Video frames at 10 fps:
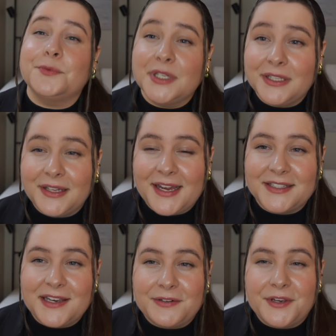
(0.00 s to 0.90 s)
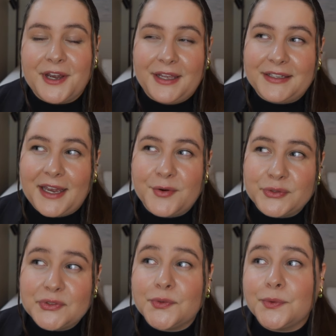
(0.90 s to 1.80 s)
really like the area and I
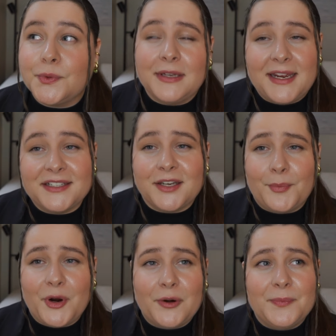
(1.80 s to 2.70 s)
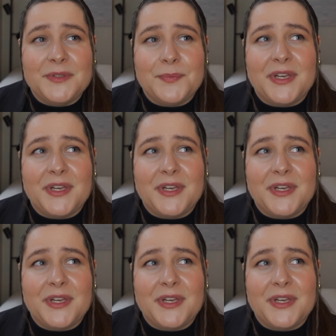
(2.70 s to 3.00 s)
also like the apartment,